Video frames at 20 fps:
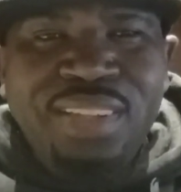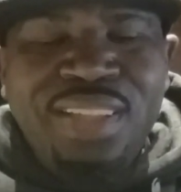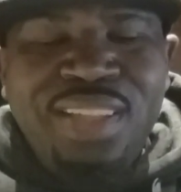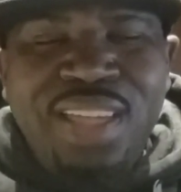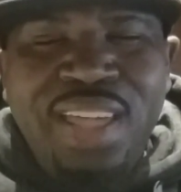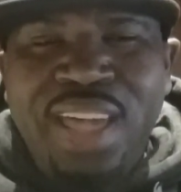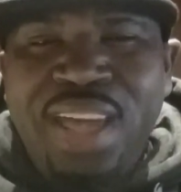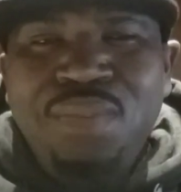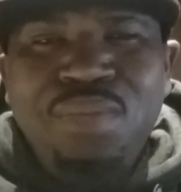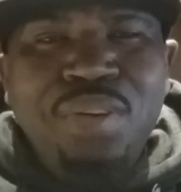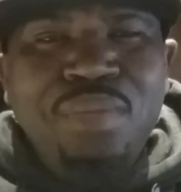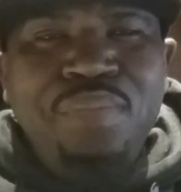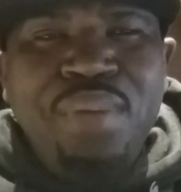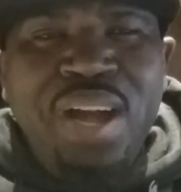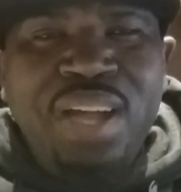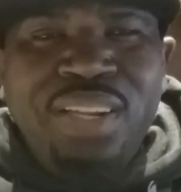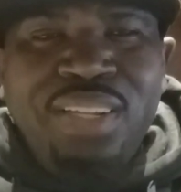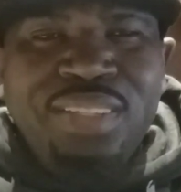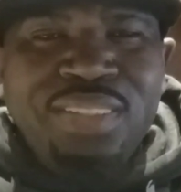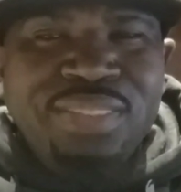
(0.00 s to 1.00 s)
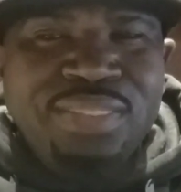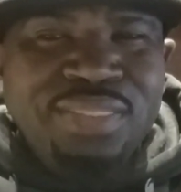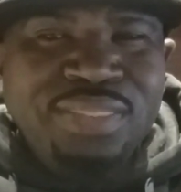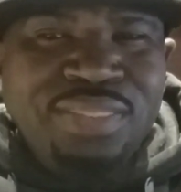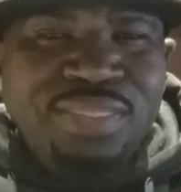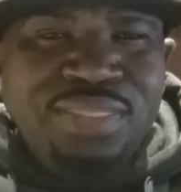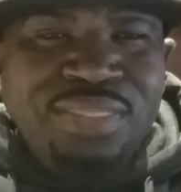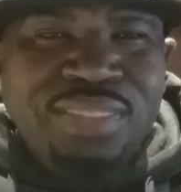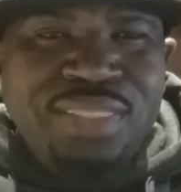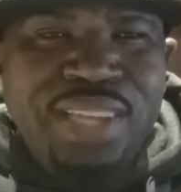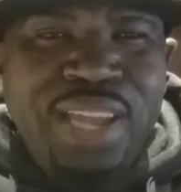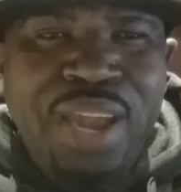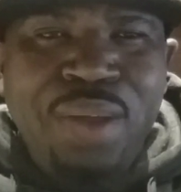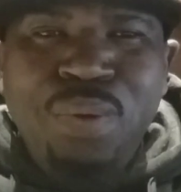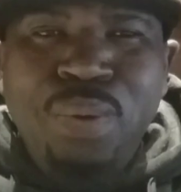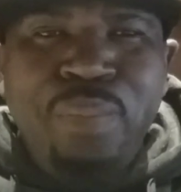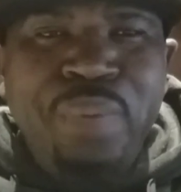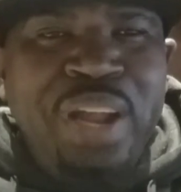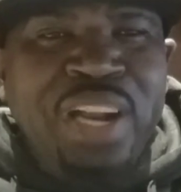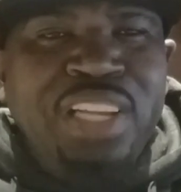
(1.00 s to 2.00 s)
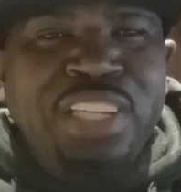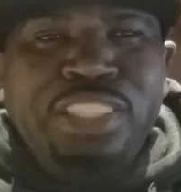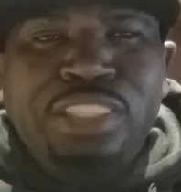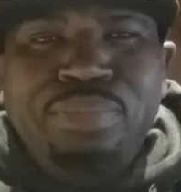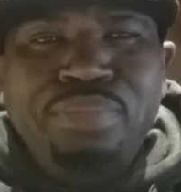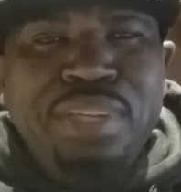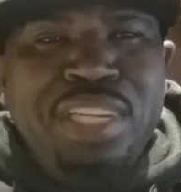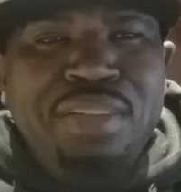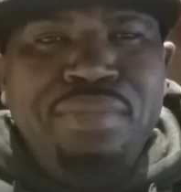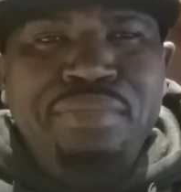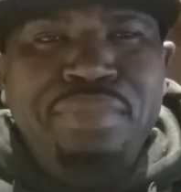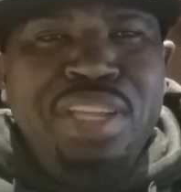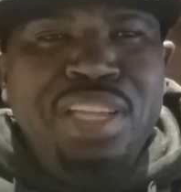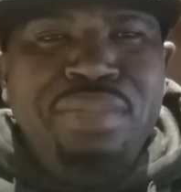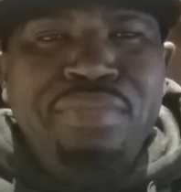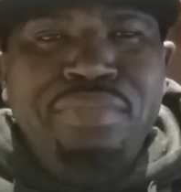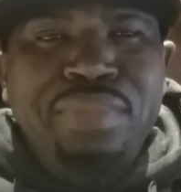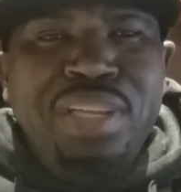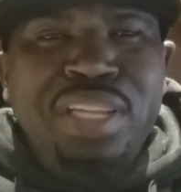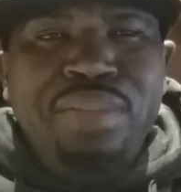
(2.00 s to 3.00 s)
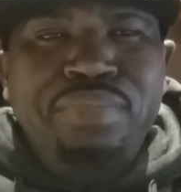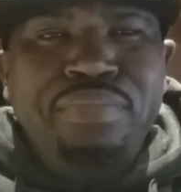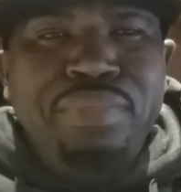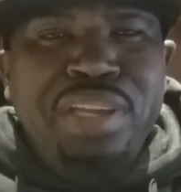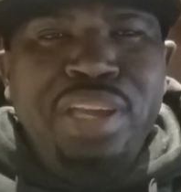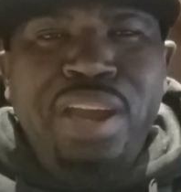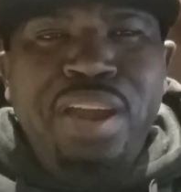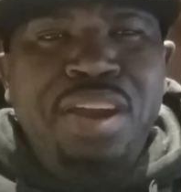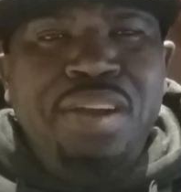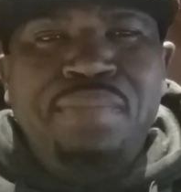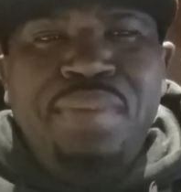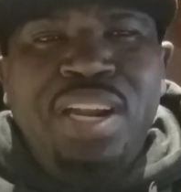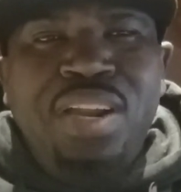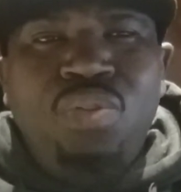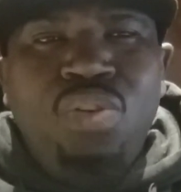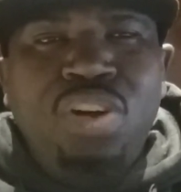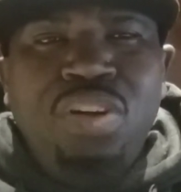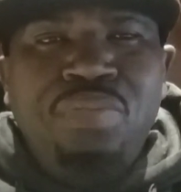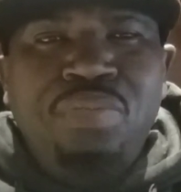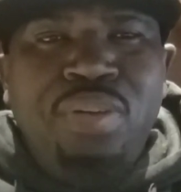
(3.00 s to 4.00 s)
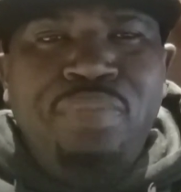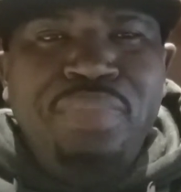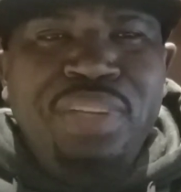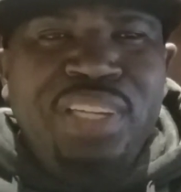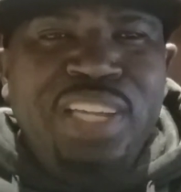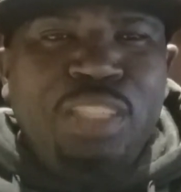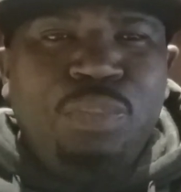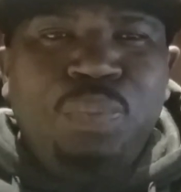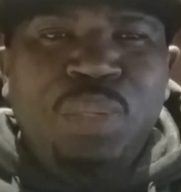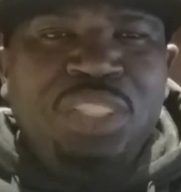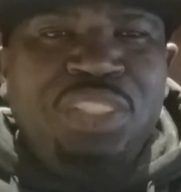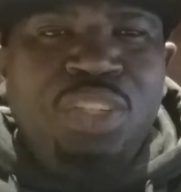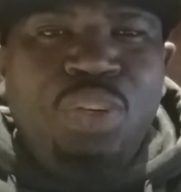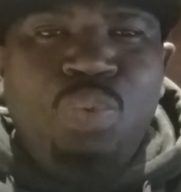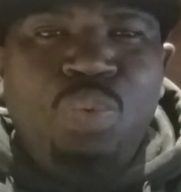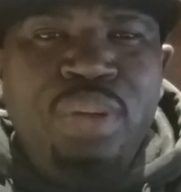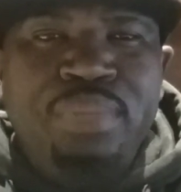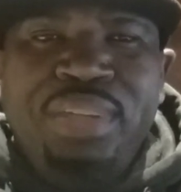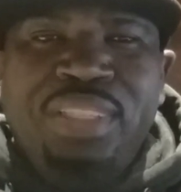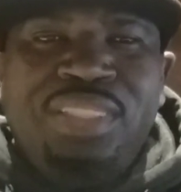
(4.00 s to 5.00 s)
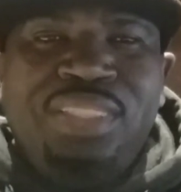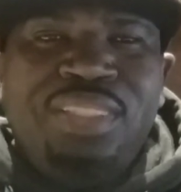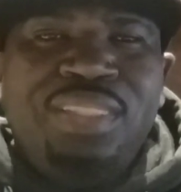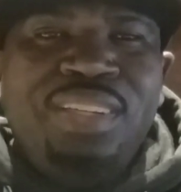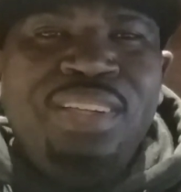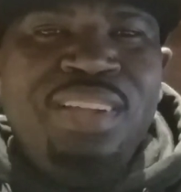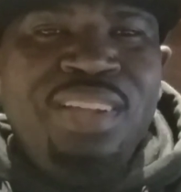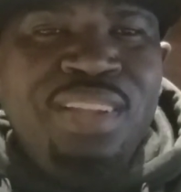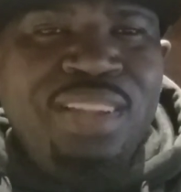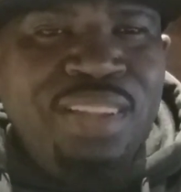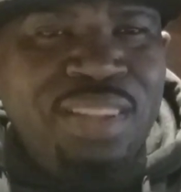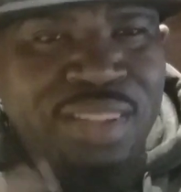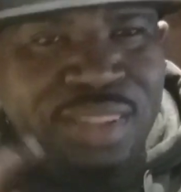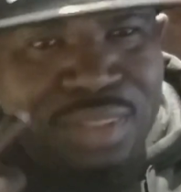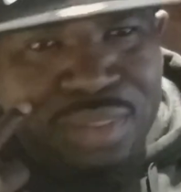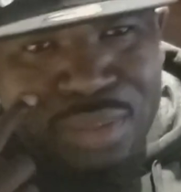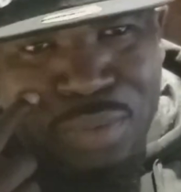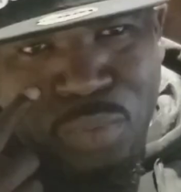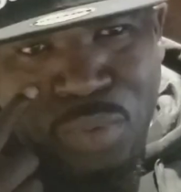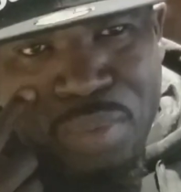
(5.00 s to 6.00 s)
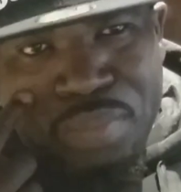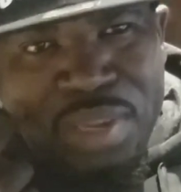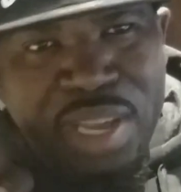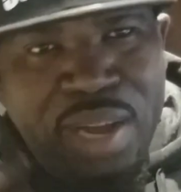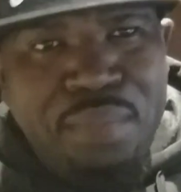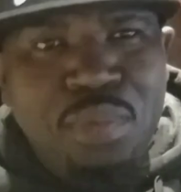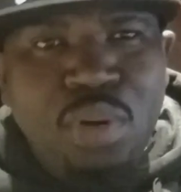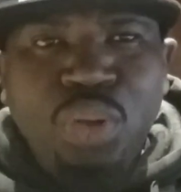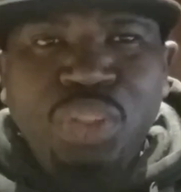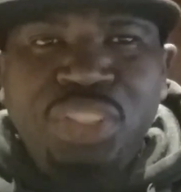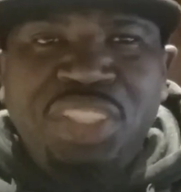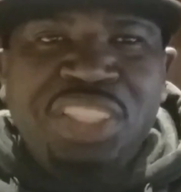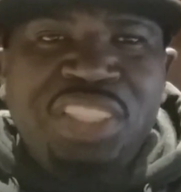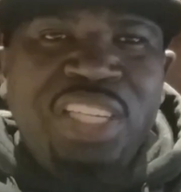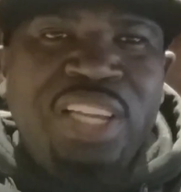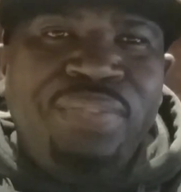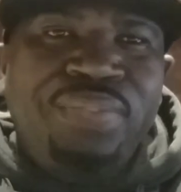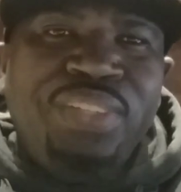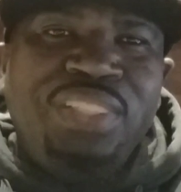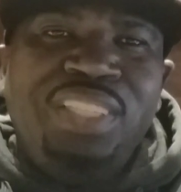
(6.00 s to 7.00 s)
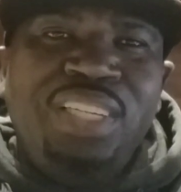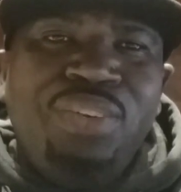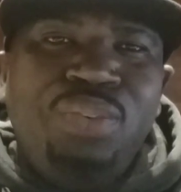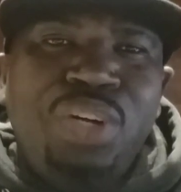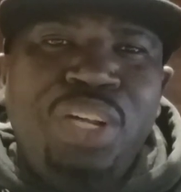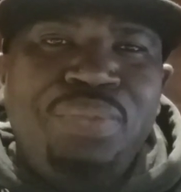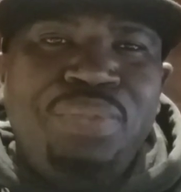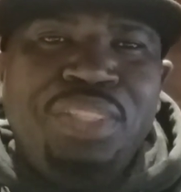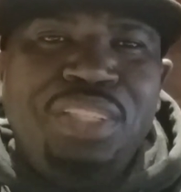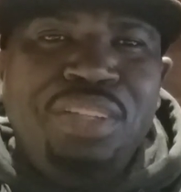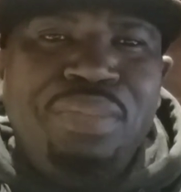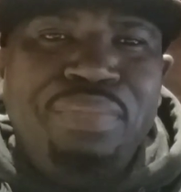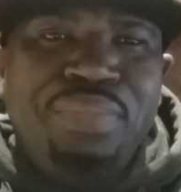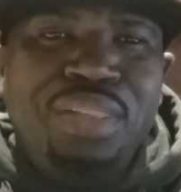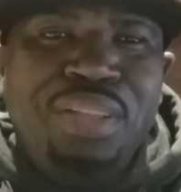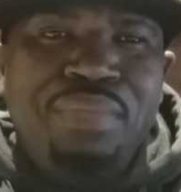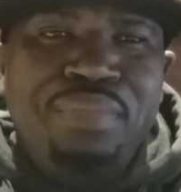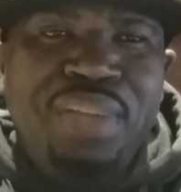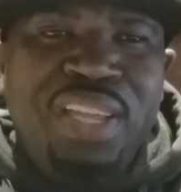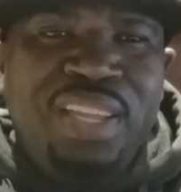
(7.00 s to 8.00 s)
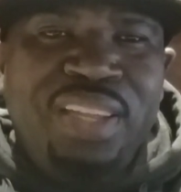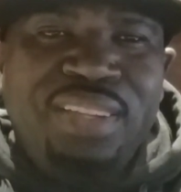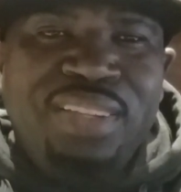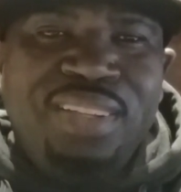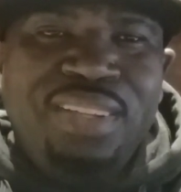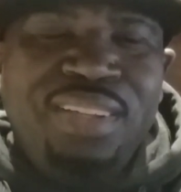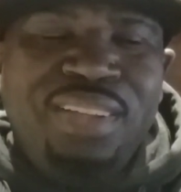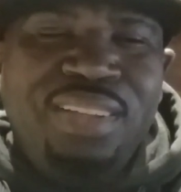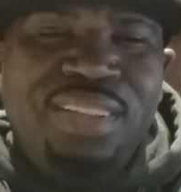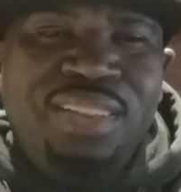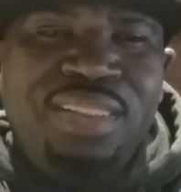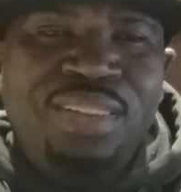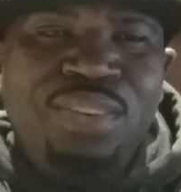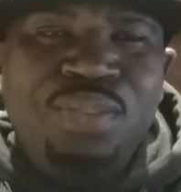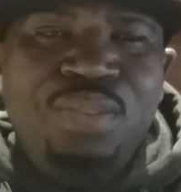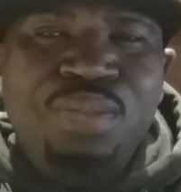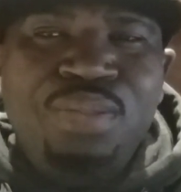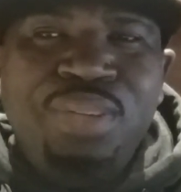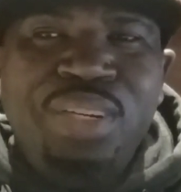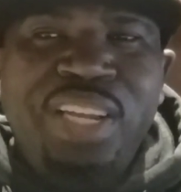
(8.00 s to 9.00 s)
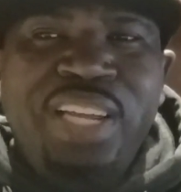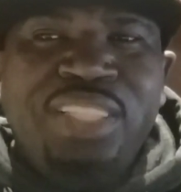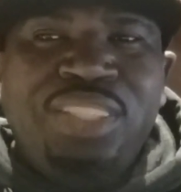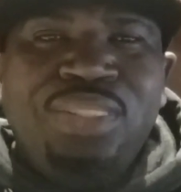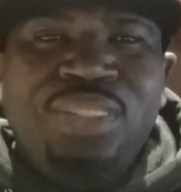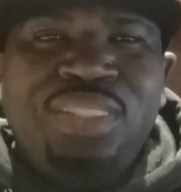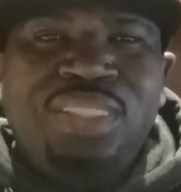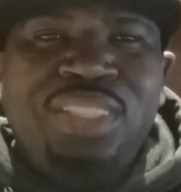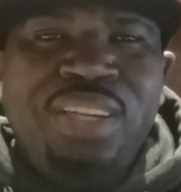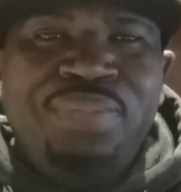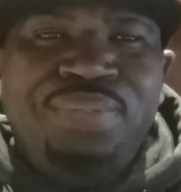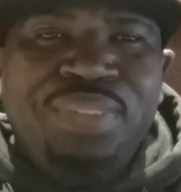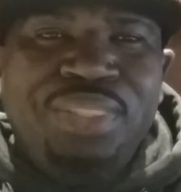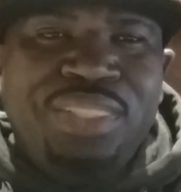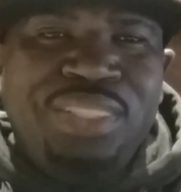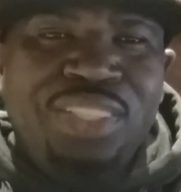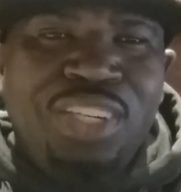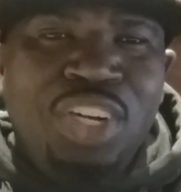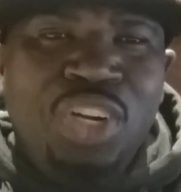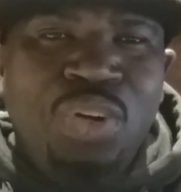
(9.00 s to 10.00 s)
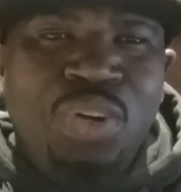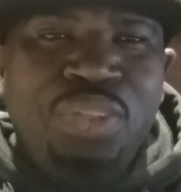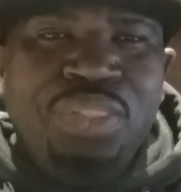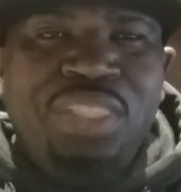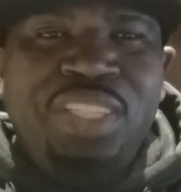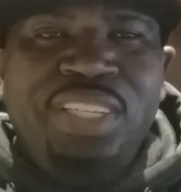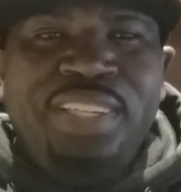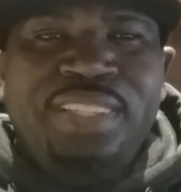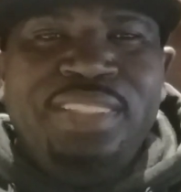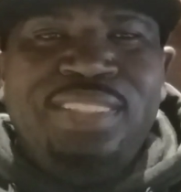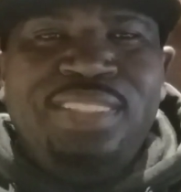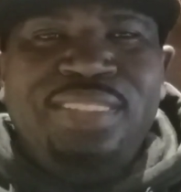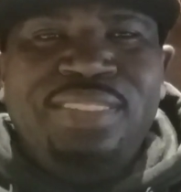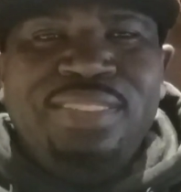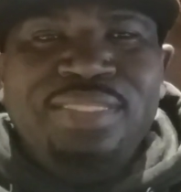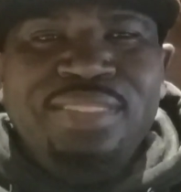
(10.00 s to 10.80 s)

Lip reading: Everybody. Everybody is me, me, me, me. Everybody worry about me, especially the women. The women are more selfish than whatever the men. Ooh, they are so selfish. Gold diggers.